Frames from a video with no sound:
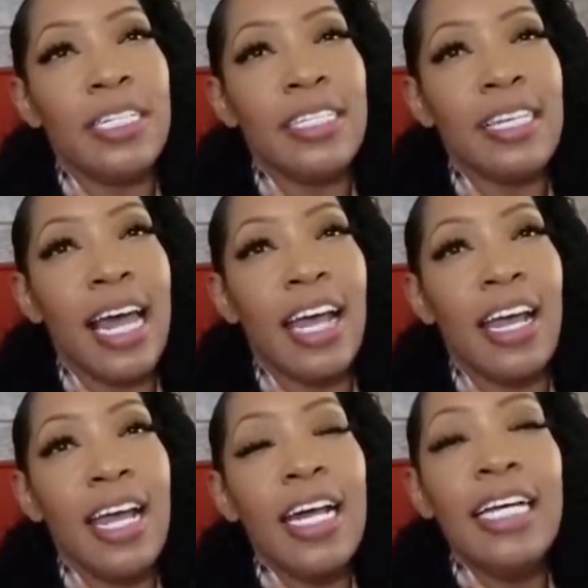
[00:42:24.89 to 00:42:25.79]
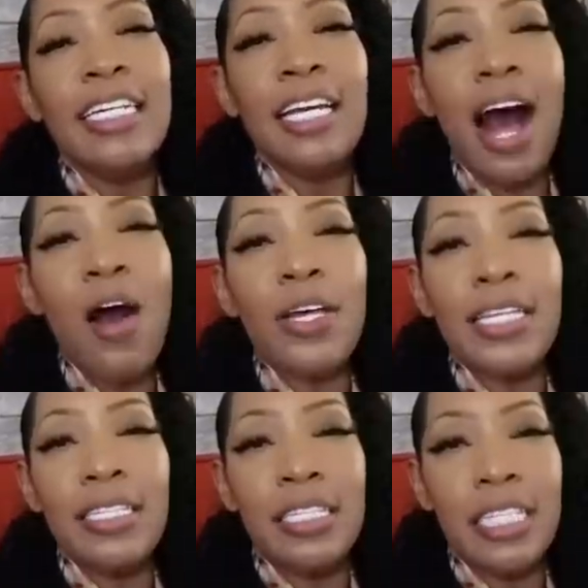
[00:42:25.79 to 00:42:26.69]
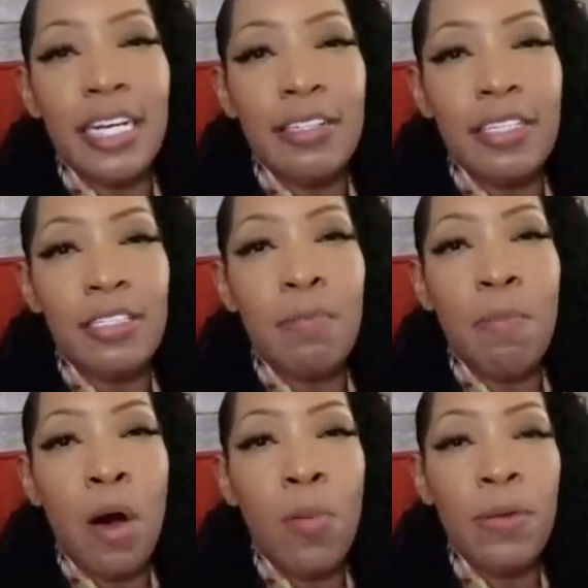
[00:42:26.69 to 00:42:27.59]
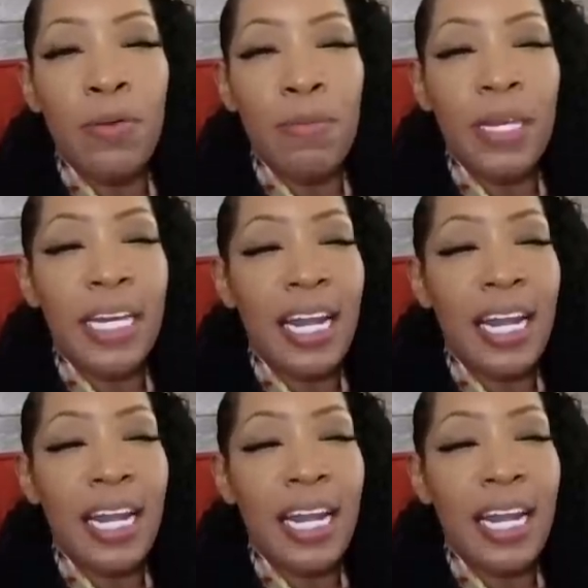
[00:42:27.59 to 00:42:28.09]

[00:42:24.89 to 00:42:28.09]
And it's like, y'all get to share this moment with me.